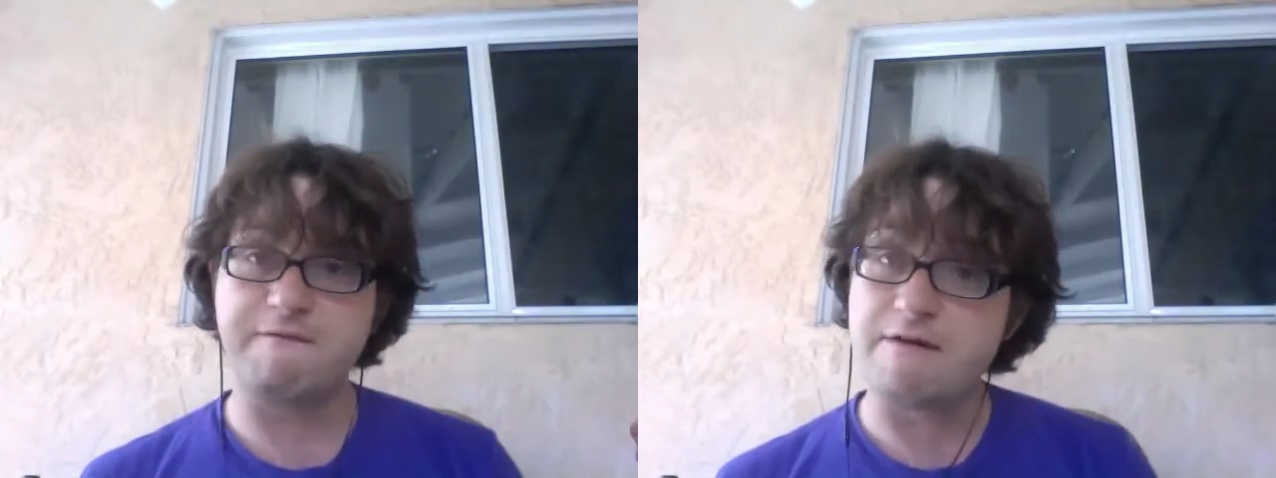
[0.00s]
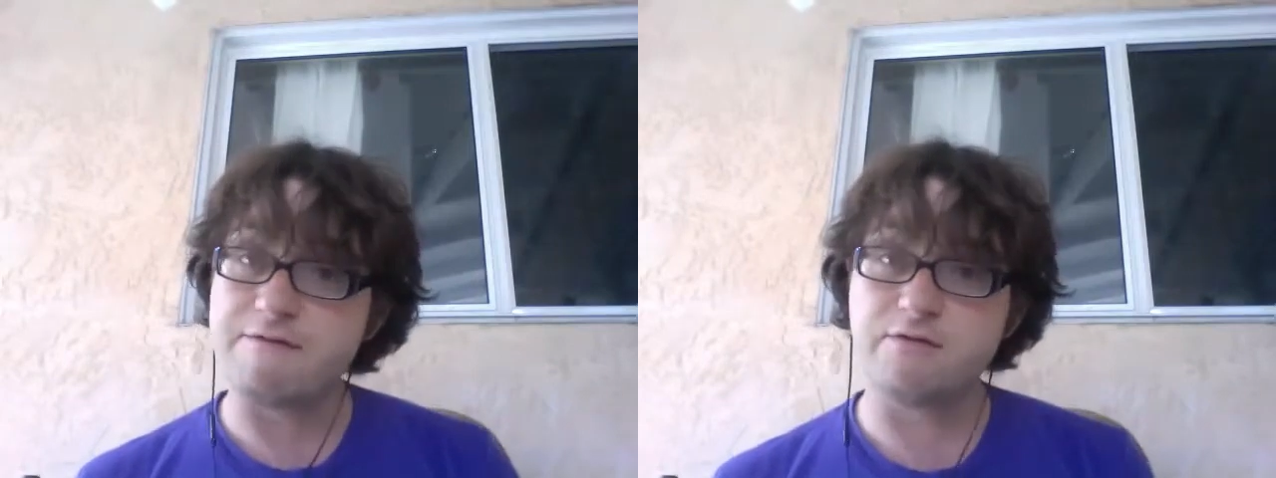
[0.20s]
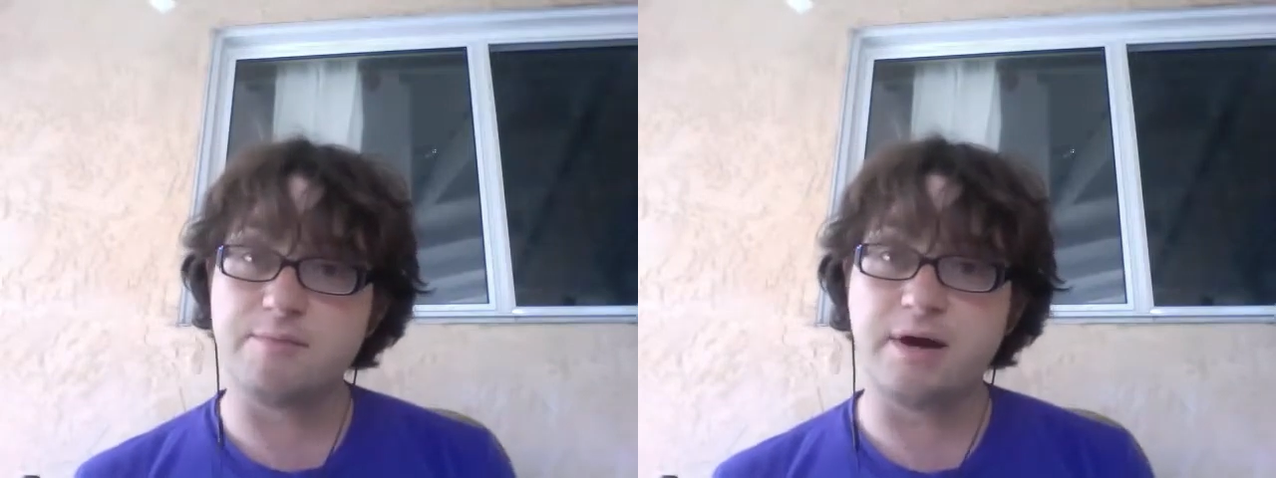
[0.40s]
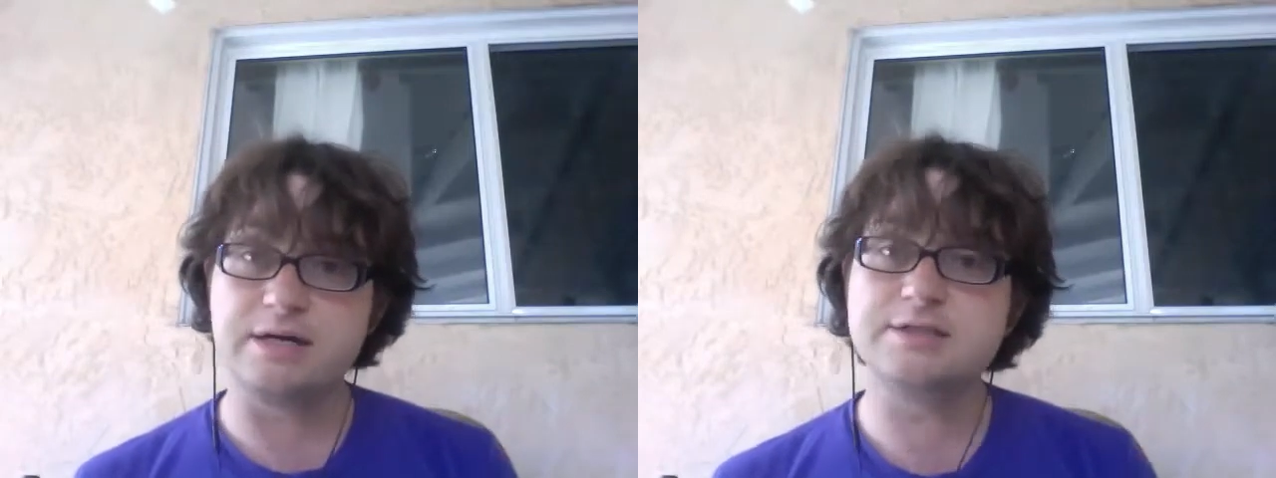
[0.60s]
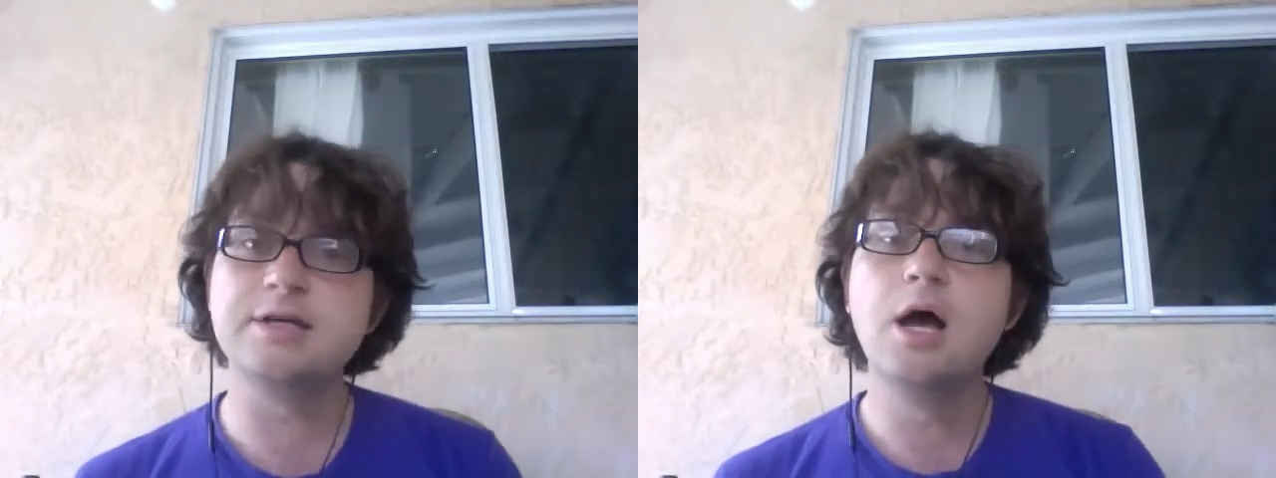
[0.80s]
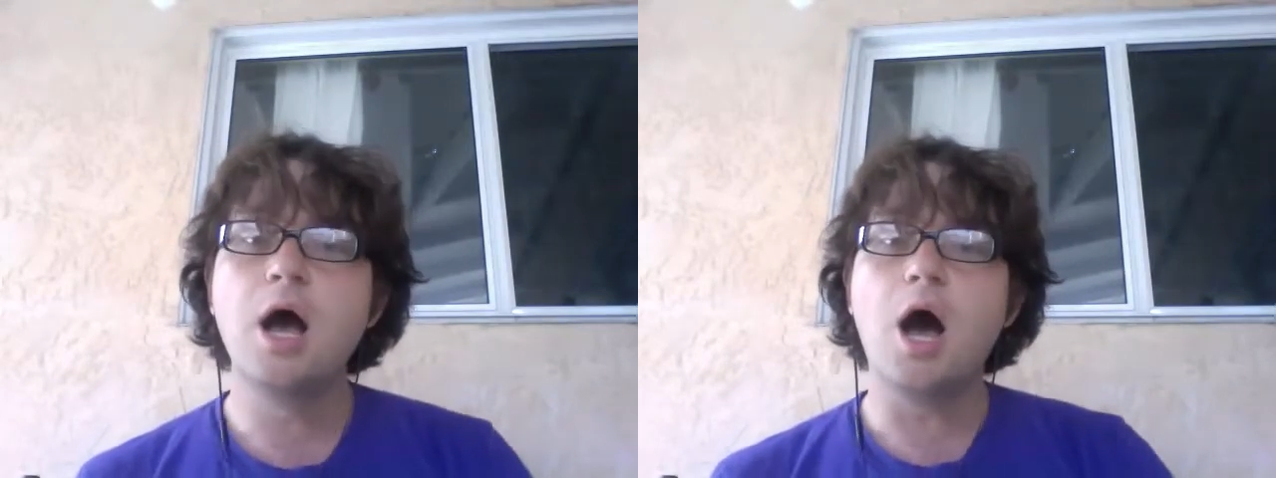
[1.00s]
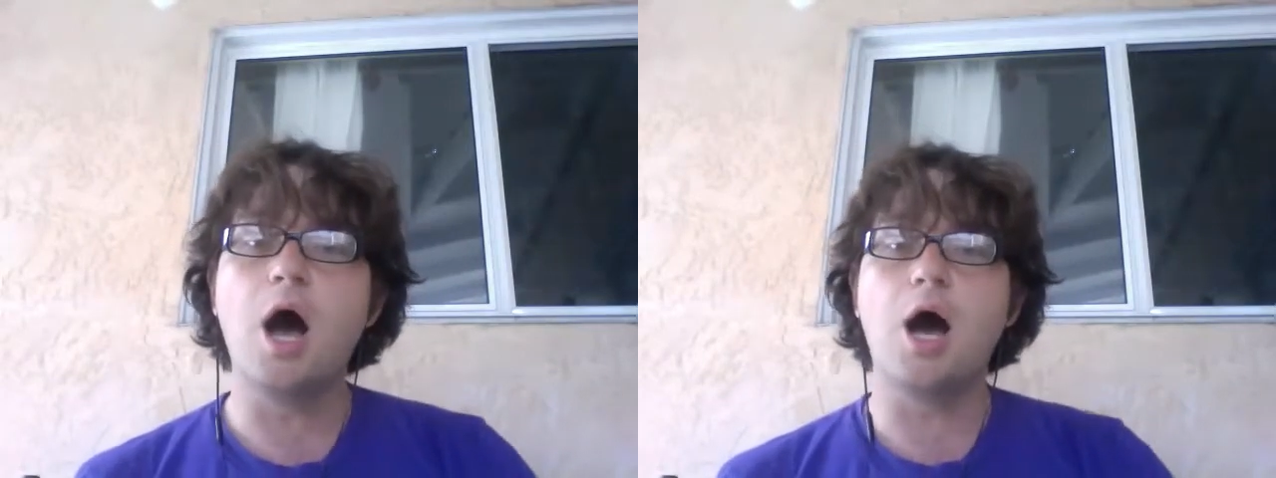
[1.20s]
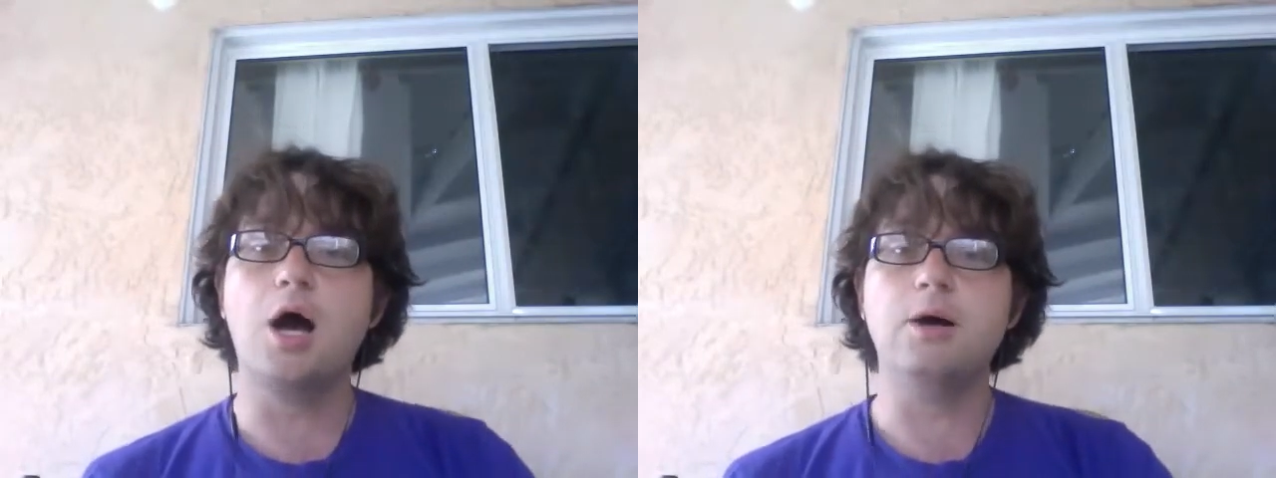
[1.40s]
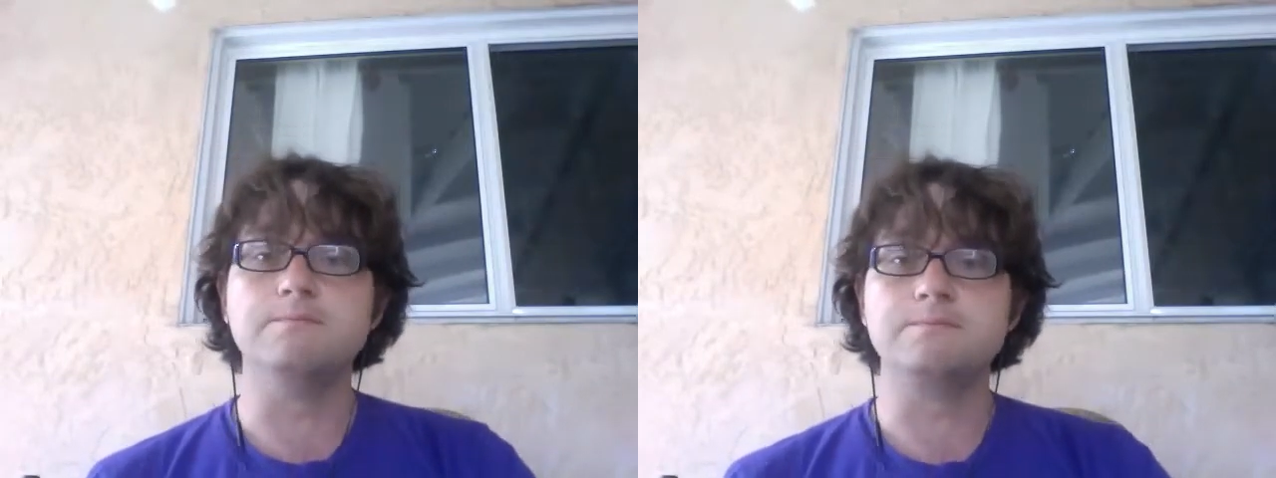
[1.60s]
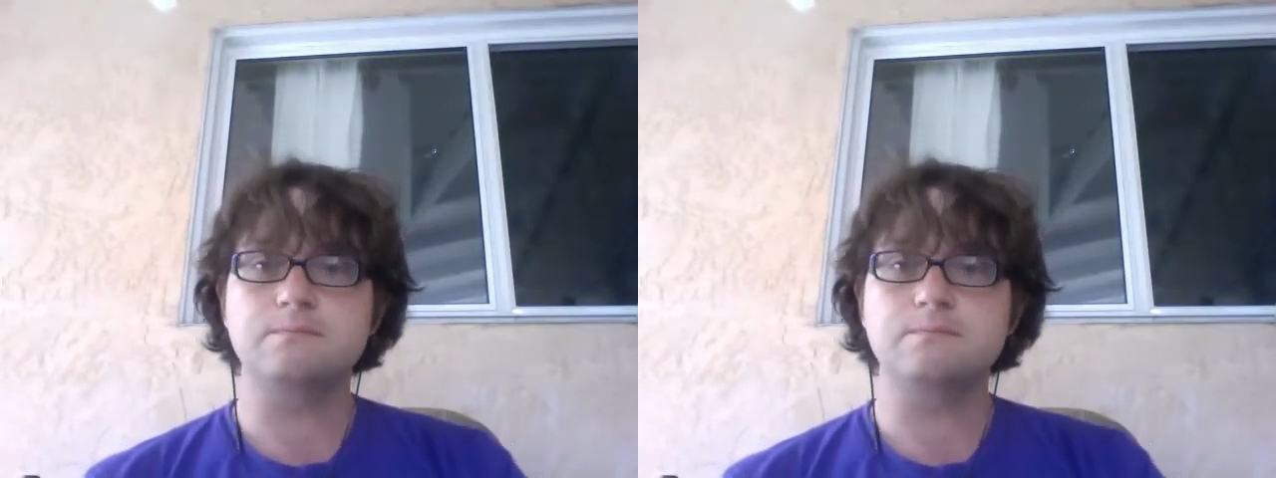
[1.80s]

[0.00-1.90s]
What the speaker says: $500.